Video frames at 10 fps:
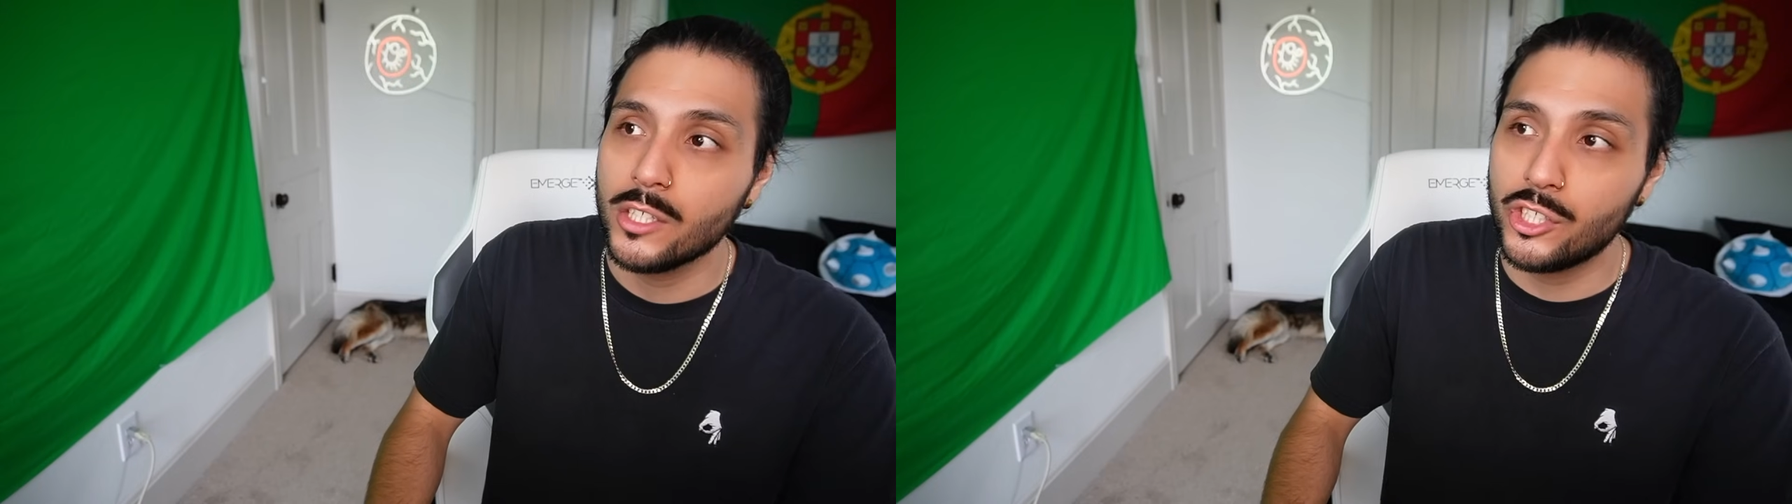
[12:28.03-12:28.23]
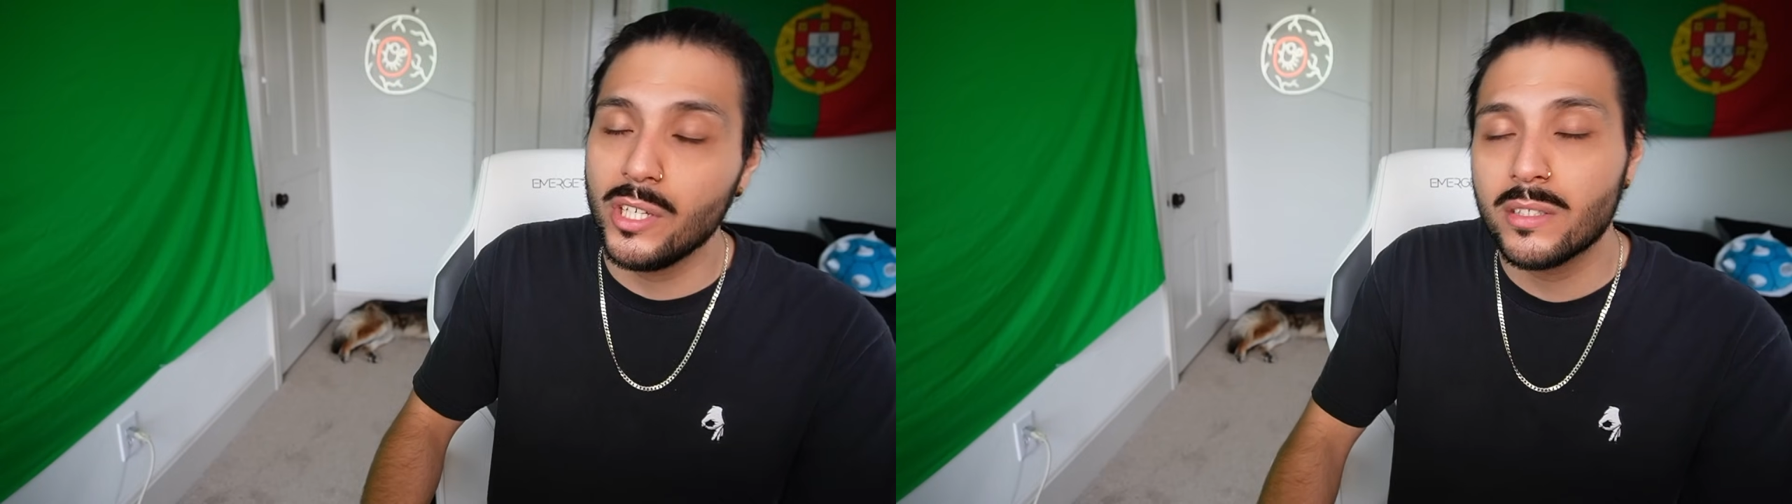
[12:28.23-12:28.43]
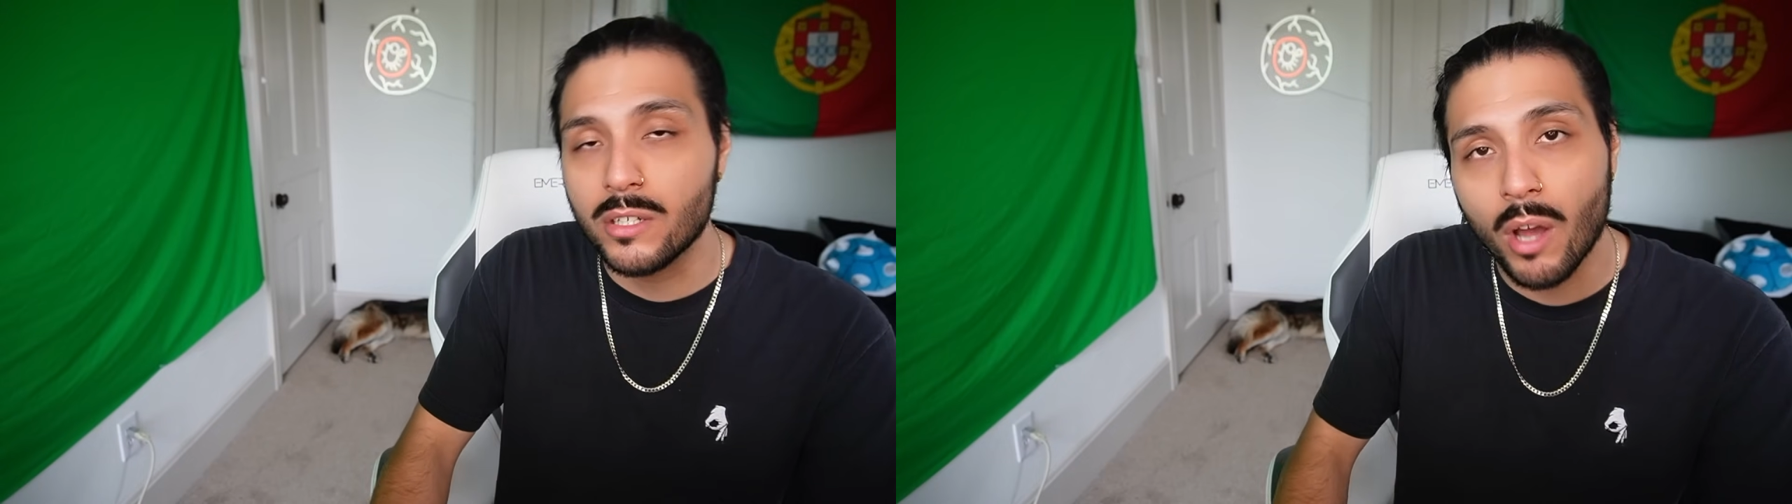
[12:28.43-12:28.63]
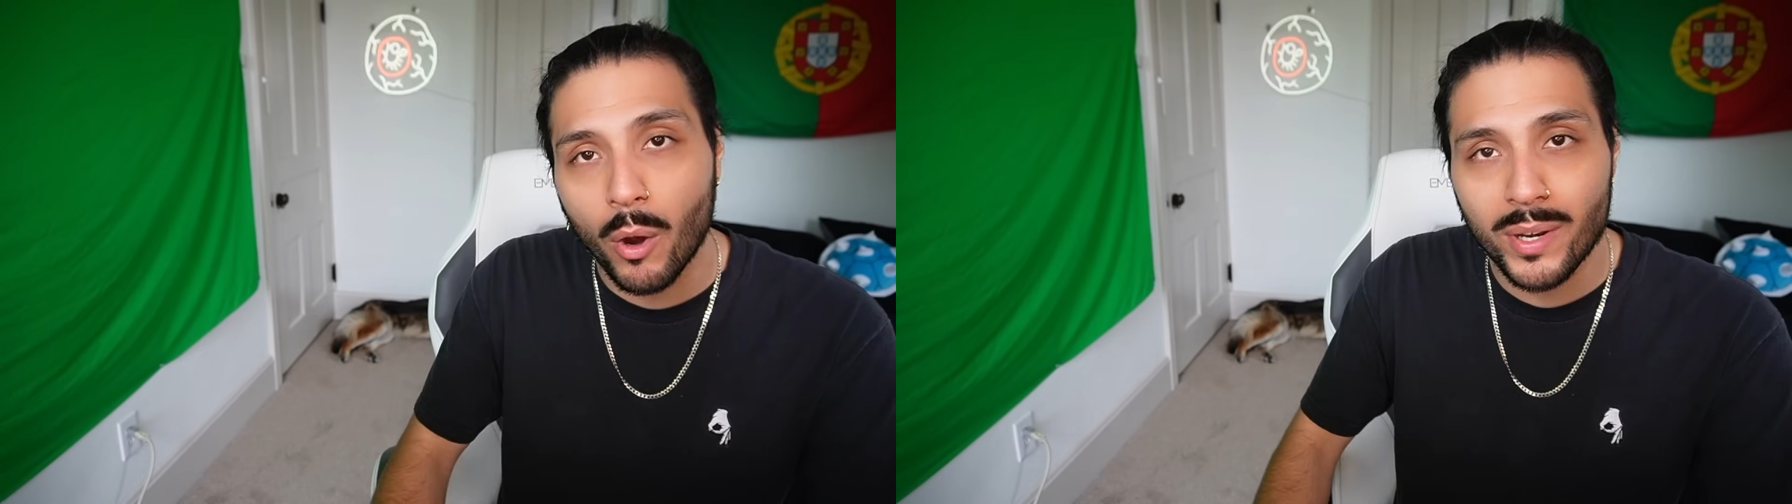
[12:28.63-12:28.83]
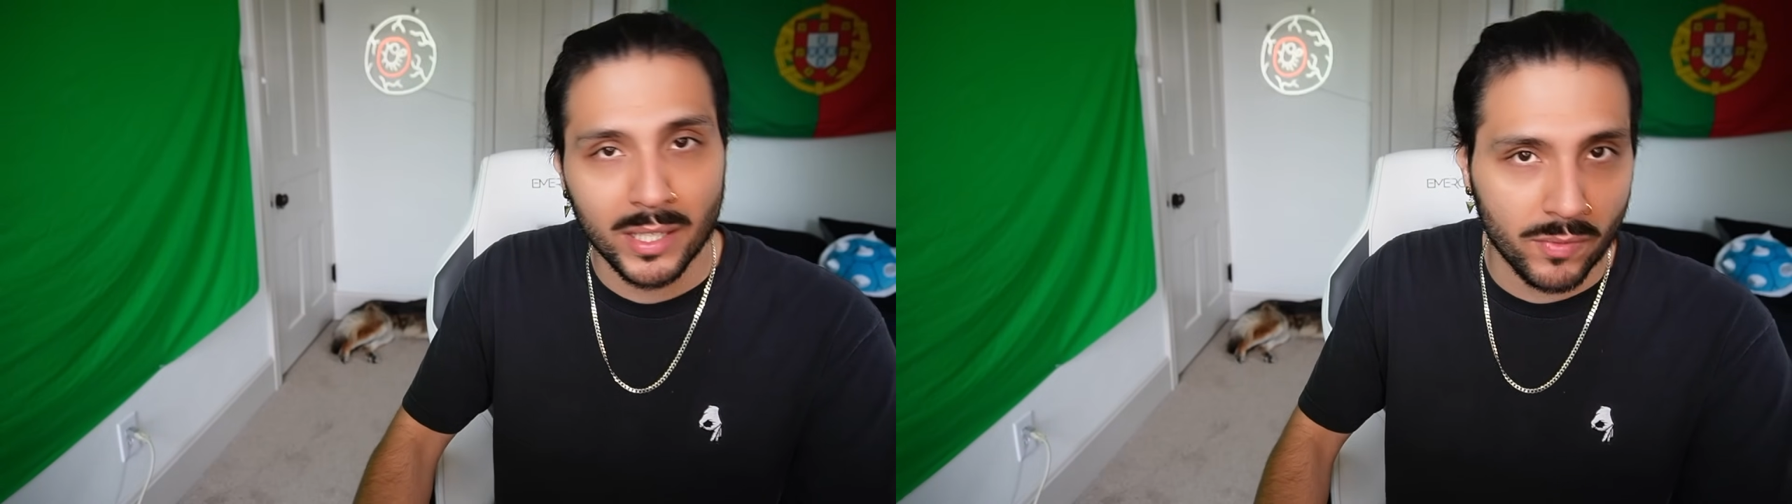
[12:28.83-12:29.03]
She's
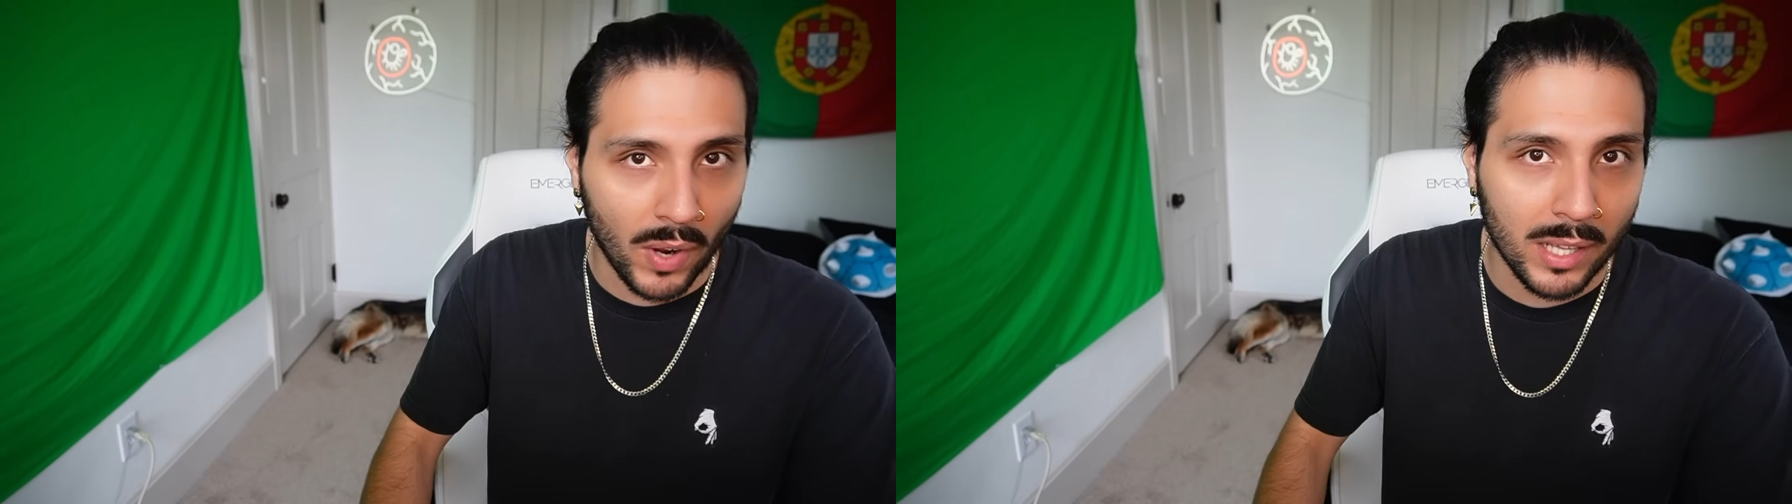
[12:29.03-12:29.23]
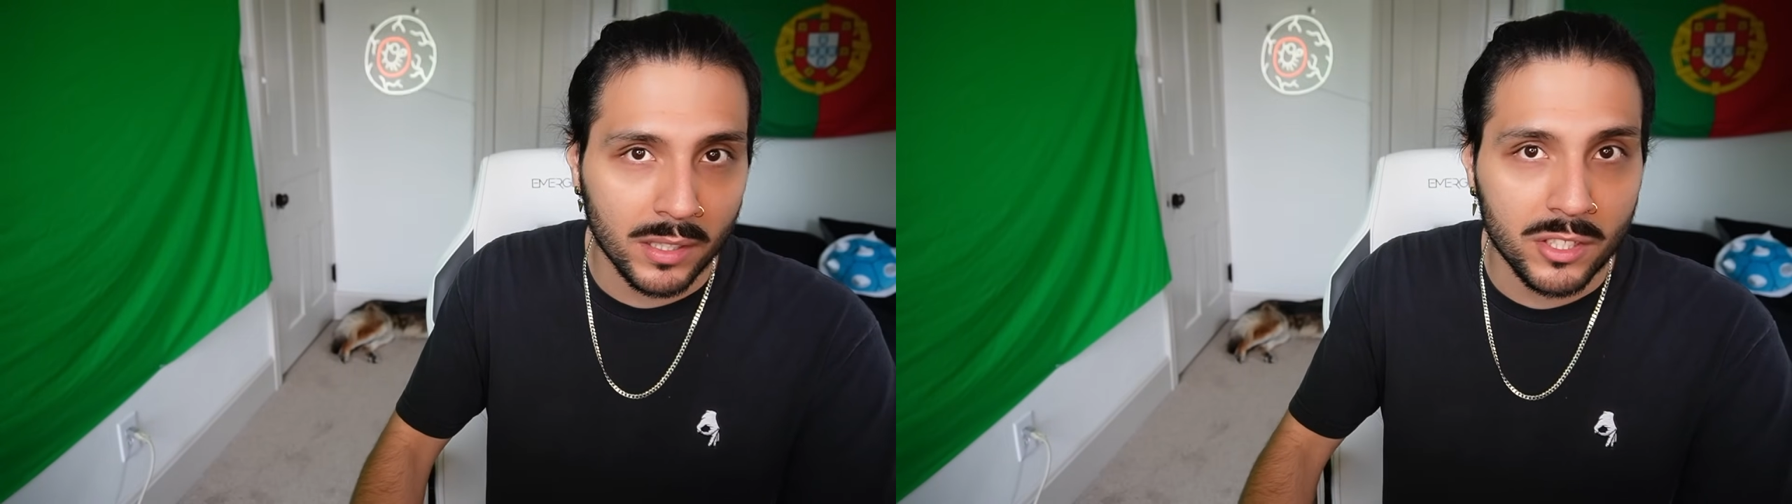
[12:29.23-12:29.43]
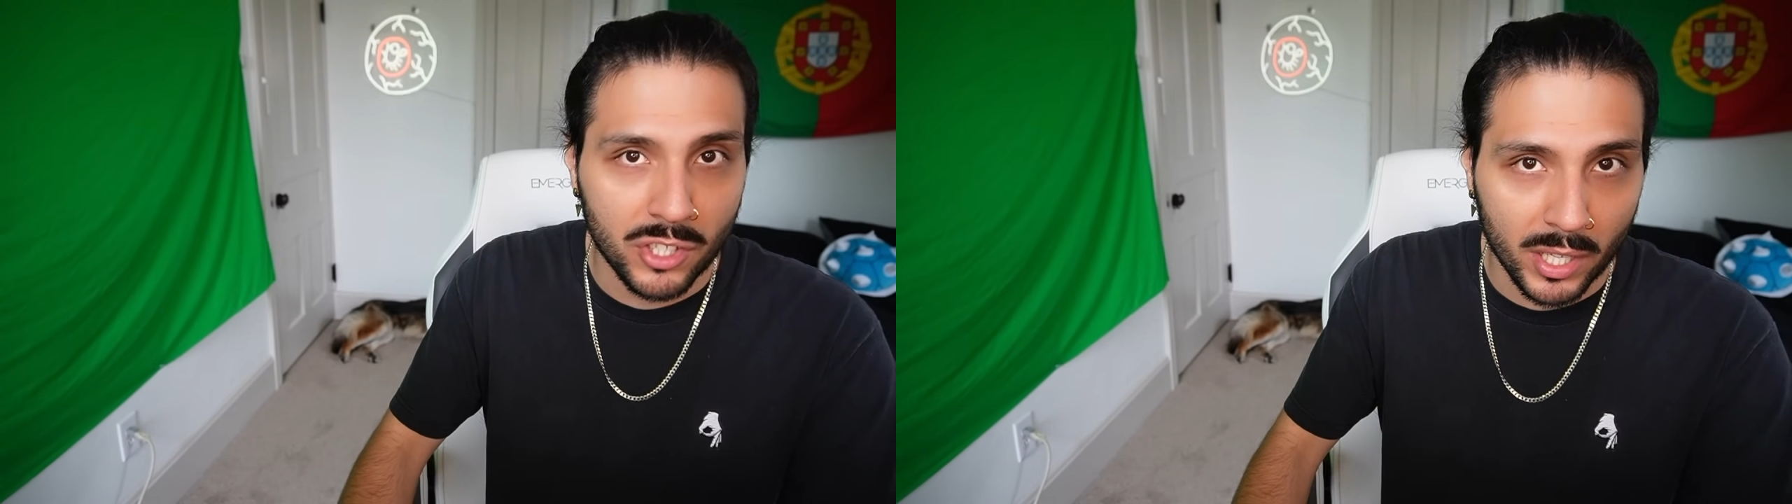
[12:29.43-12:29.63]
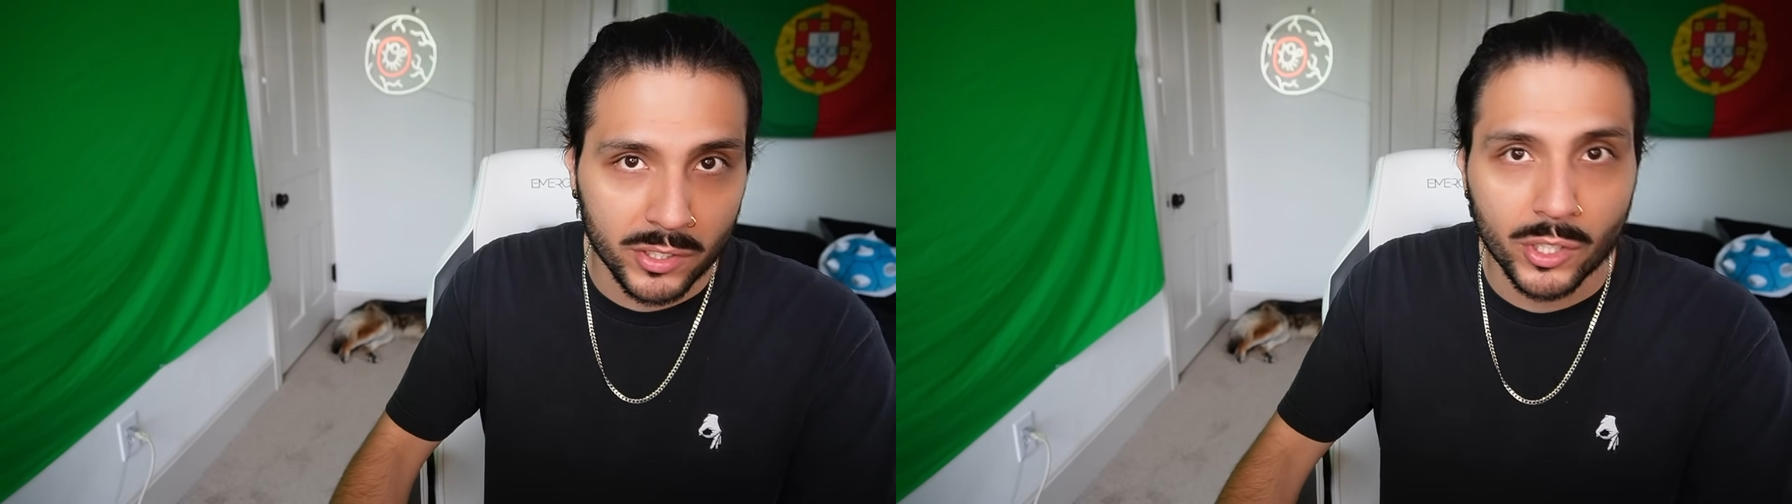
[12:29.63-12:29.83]
known as Violent J's